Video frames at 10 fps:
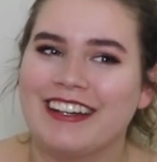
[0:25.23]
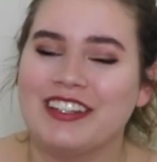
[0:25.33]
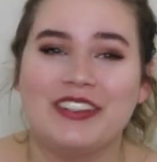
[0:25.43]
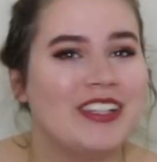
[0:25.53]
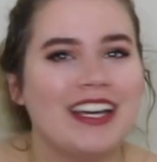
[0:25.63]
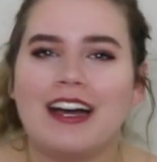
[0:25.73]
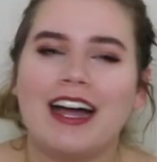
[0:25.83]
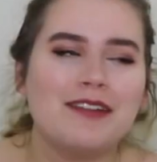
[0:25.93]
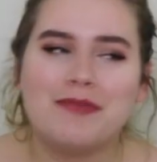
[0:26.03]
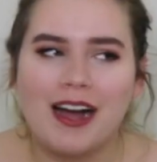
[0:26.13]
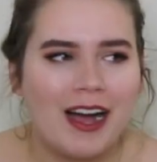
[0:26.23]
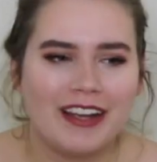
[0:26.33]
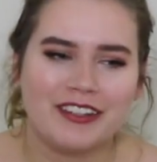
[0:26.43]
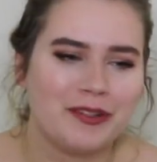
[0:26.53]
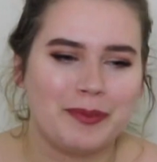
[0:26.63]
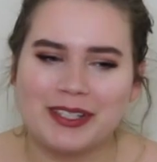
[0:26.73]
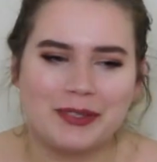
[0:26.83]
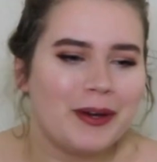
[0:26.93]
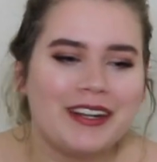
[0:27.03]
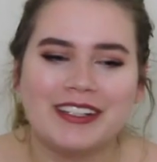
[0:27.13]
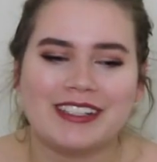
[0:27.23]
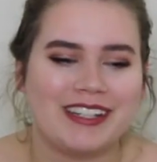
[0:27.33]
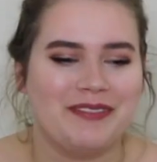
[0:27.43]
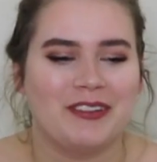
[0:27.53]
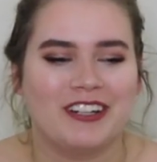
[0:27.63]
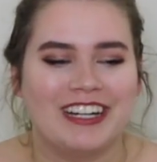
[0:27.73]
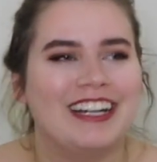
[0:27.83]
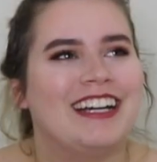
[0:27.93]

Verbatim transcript: You can't hide behind your big sweaters anymore.